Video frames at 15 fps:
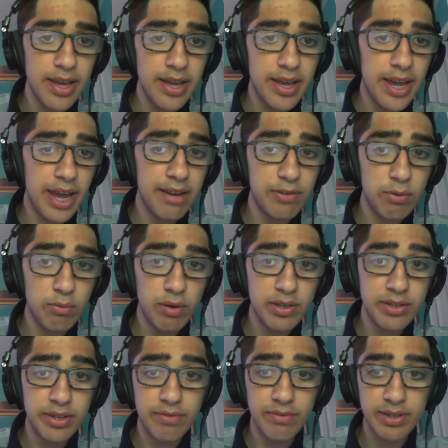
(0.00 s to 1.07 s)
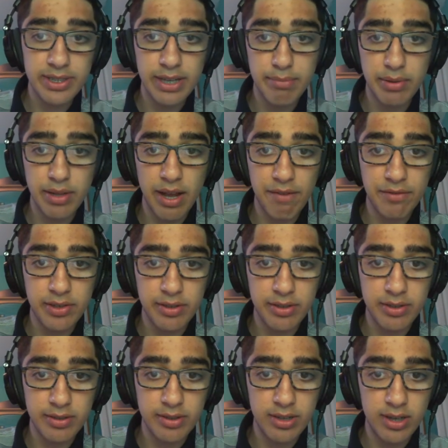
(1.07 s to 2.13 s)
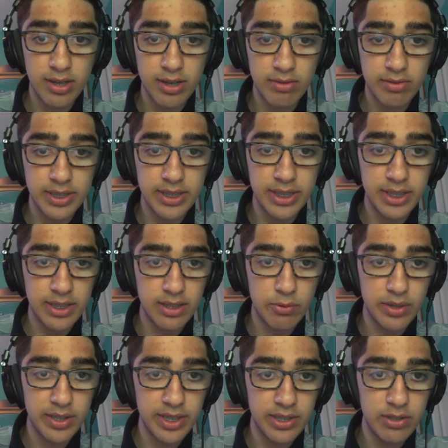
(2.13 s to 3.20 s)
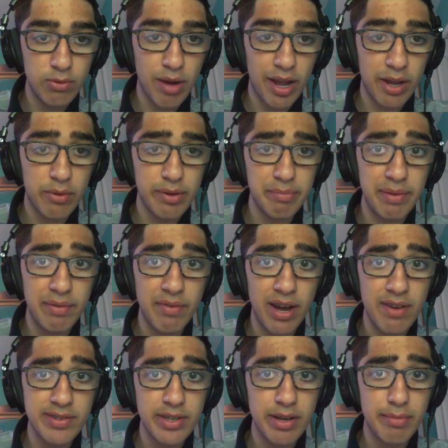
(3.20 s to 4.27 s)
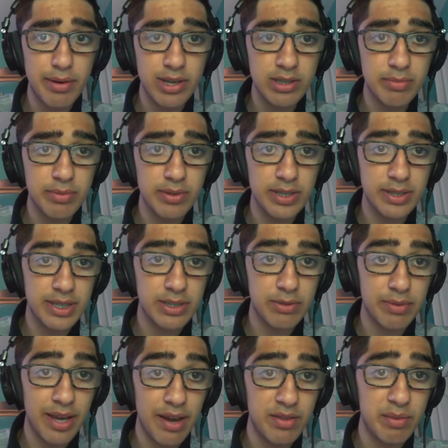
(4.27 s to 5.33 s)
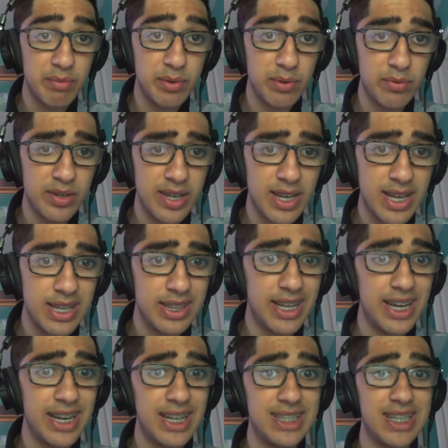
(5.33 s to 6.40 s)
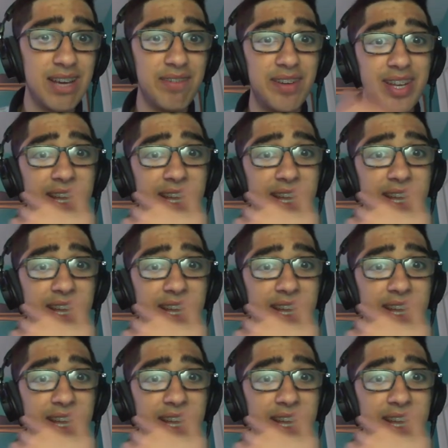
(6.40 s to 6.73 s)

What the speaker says: And if you're wondering, for example, after queen d2, why queen b5 is not possible, it's because we have the move knight a7.